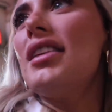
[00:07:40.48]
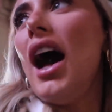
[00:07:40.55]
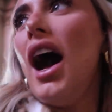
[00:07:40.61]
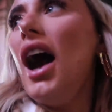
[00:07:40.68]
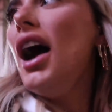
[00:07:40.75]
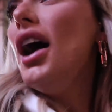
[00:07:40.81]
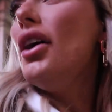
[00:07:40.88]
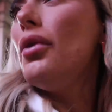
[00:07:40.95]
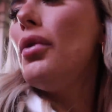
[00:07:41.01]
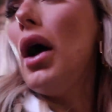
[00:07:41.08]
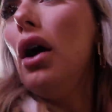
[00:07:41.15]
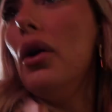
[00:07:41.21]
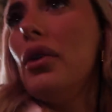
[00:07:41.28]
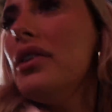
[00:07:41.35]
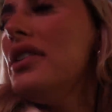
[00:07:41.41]
So,
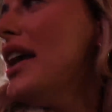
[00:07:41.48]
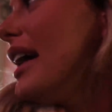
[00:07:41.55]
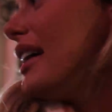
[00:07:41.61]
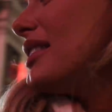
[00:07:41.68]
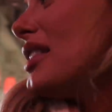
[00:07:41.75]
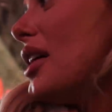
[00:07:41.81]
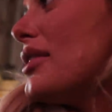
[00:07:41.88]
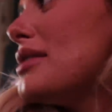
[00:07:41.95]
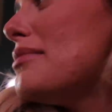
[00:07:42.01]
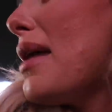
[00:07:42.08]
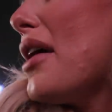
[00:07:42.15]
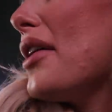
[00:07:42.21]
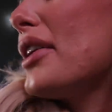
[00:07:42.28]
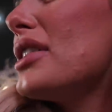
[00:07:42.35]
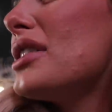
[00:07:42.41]
well, next to those
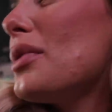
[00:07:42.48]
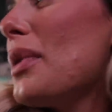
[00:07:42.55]
American